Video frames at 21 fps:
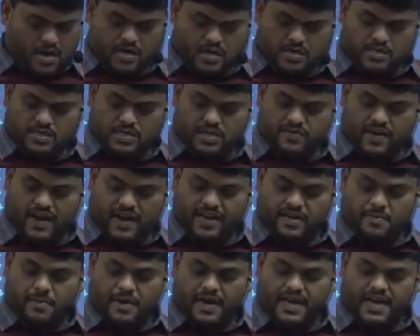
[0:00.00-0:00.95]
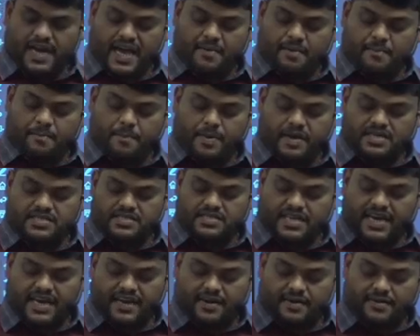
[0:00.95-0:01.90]
divided by m plus
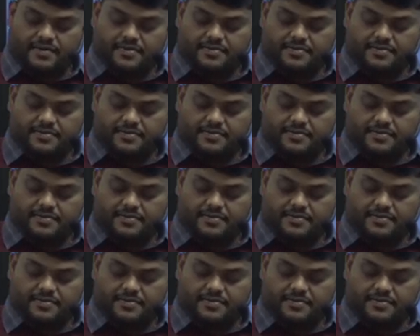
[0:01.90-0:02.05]
n.